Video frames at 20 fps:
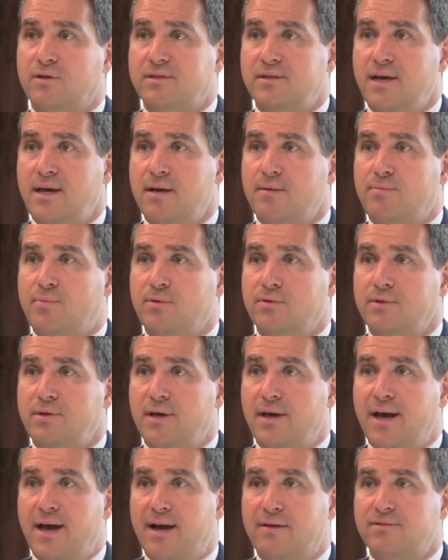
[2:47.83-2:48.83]
example,
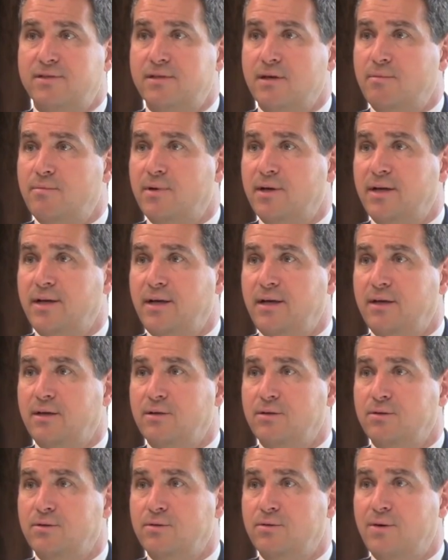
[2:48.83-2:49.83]
you have somebody
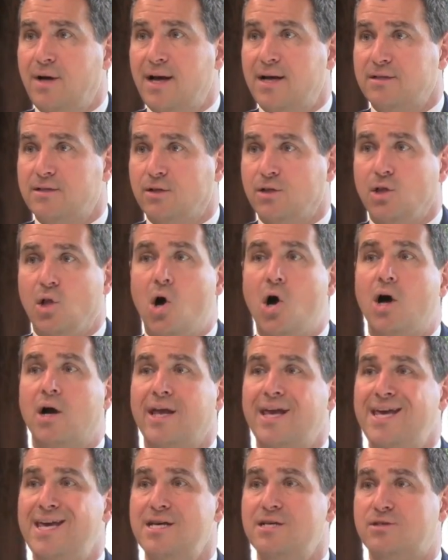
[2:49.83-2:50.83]
who has a long
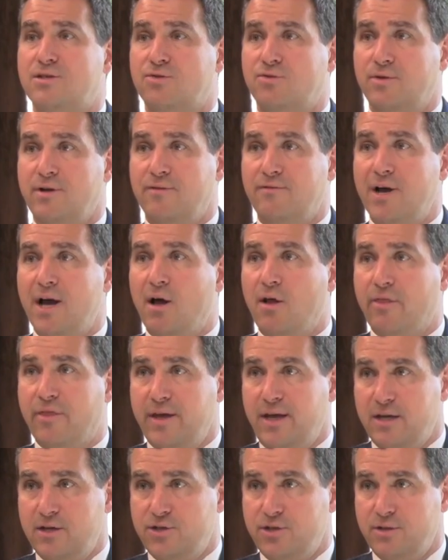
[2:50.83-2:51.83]
history of
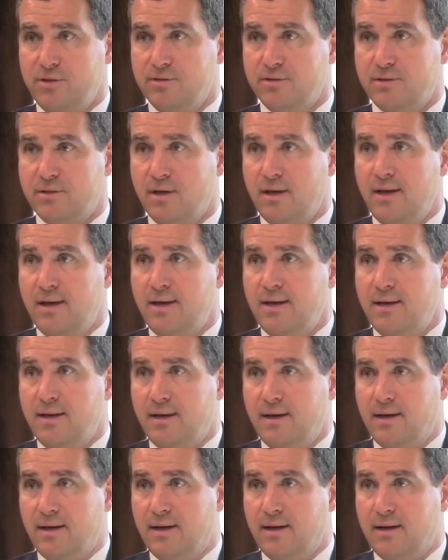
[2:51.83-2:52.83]
health issues,
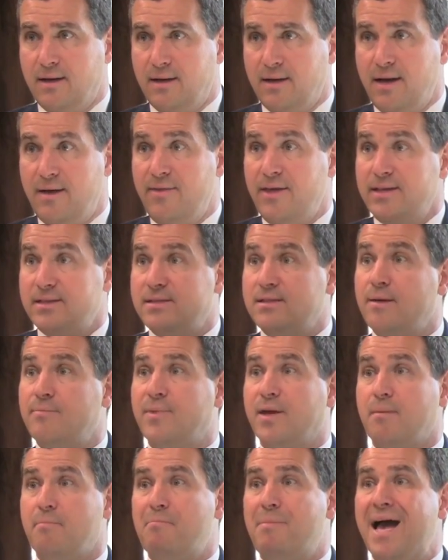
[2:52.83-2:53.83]
and then
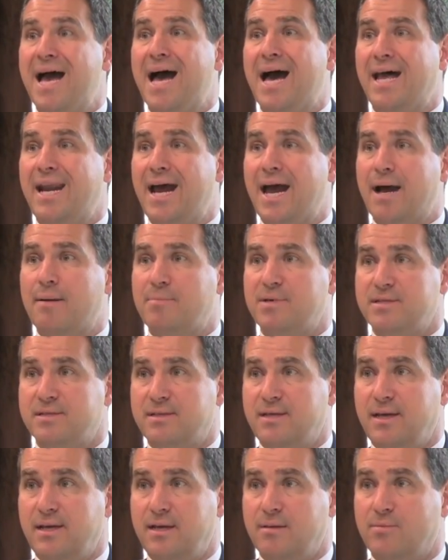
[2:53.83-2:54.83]
something bad happens
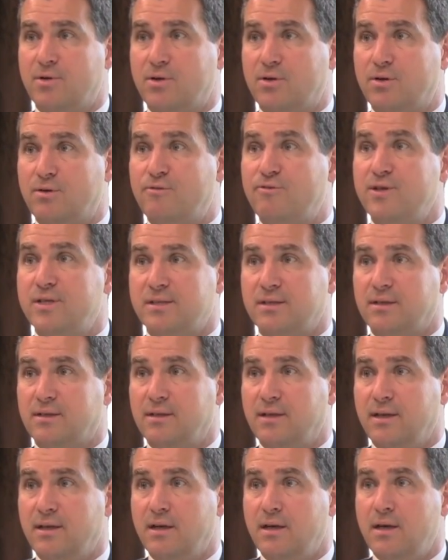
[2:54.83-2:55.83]
to him or her
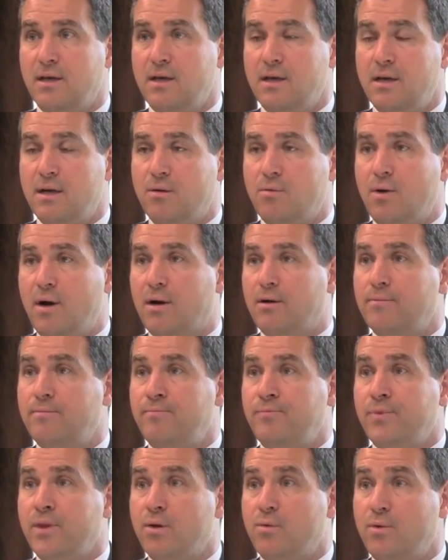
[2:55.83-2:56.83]
physically. Well,
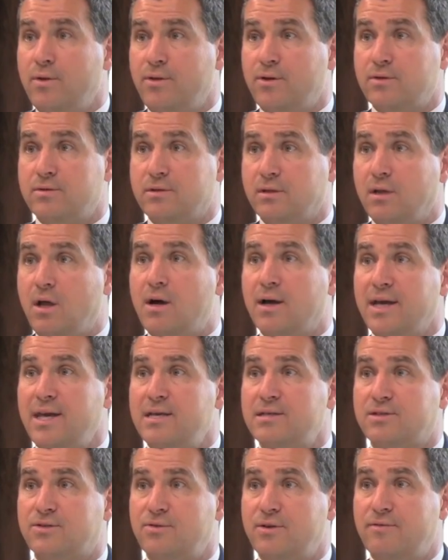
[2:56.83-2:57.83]
when there's a long
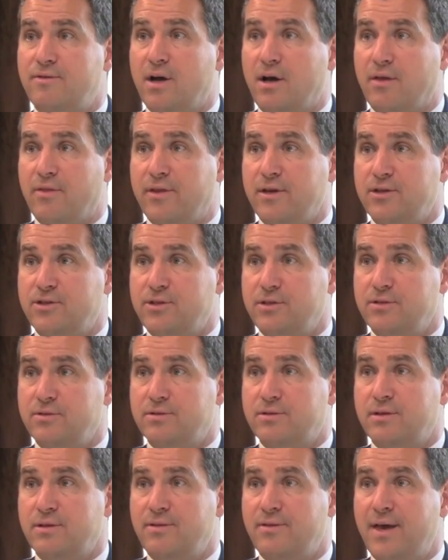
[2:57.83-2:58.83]
history of health
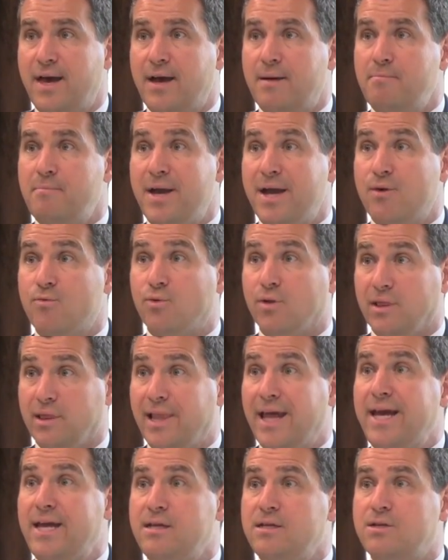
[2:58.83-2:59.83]
issues that may
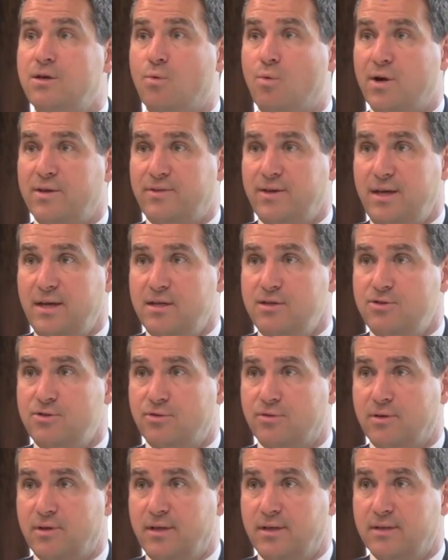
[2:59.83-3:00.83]
relate to what the
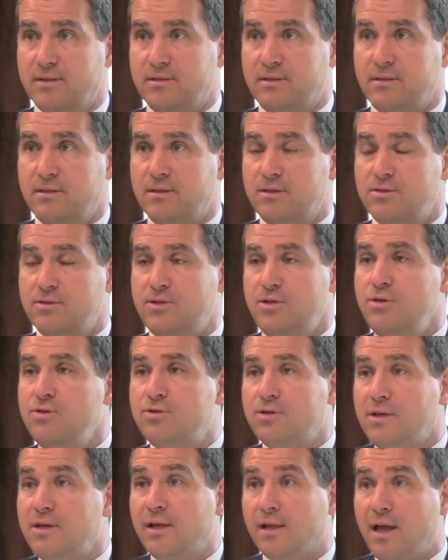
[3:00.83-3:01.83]
injury is, there's
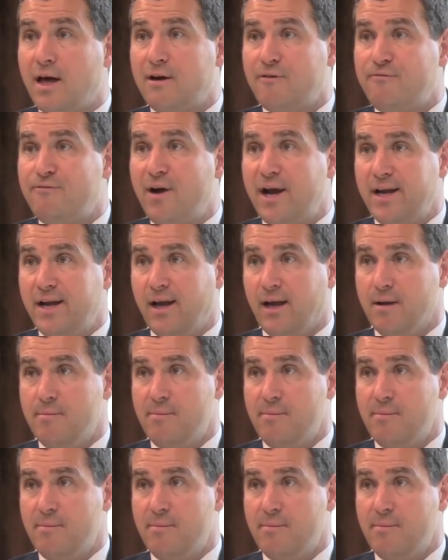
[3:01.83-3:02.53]
usually a lot of fighting